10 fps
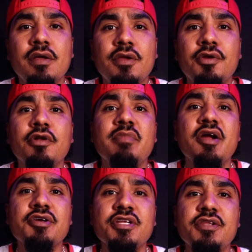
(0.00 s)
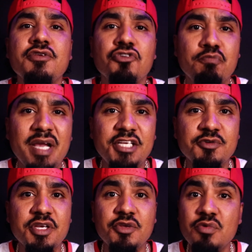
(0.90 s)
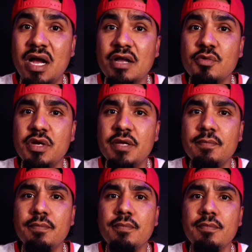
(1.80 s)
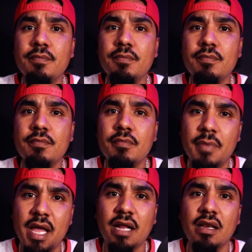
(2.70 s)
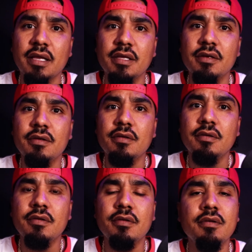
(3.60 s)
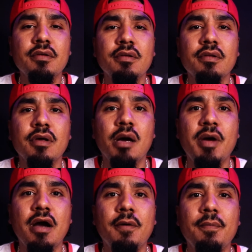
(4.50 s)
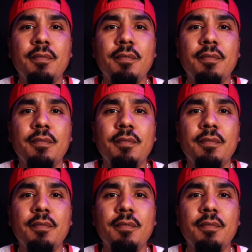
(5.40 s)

You're an American, you're a patriot, you got grit. Act like it. I'm out.